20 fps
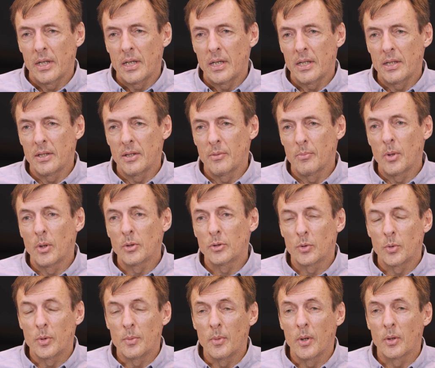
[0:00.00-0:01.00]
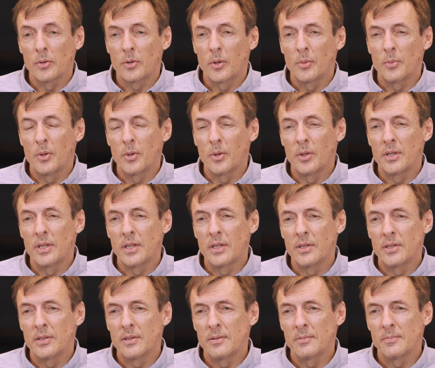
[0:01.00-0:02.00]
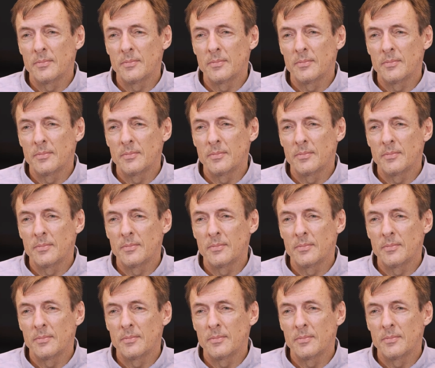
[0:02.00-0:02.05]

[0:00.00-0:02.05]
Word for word: in the most remote communities.